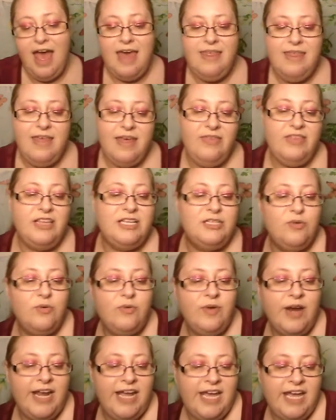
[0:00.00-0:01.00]
and then this
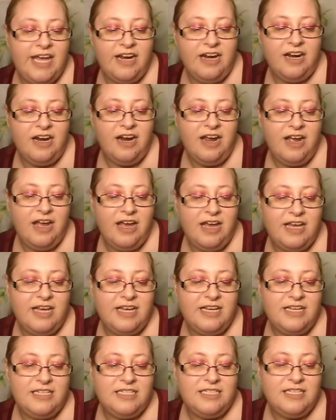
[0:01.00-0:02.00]
one right here
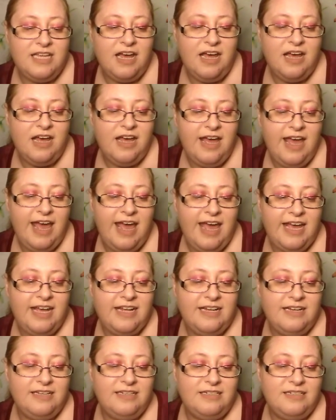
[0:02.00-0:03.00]
is uh,
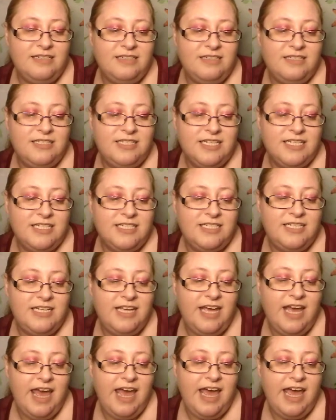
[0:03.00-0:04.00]

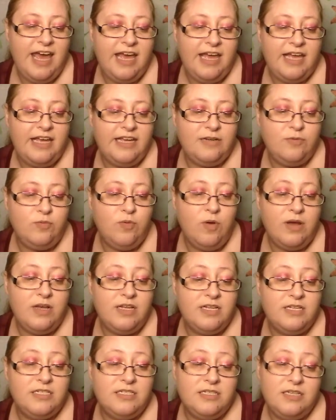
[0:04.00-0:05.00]
868
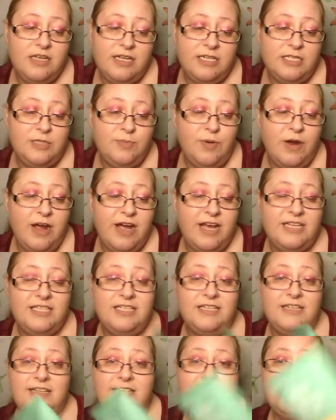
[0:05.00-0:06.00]
was its
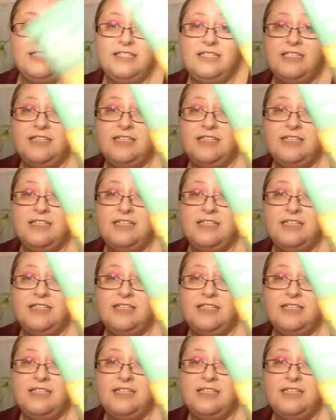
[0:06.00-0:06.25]
price and it's